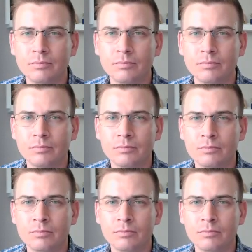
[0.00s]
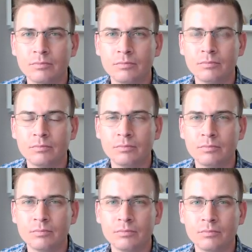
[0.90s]

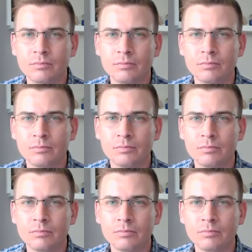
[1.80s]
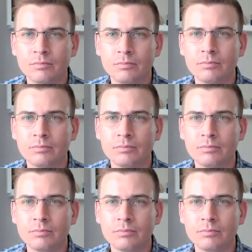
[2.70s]
[no speech]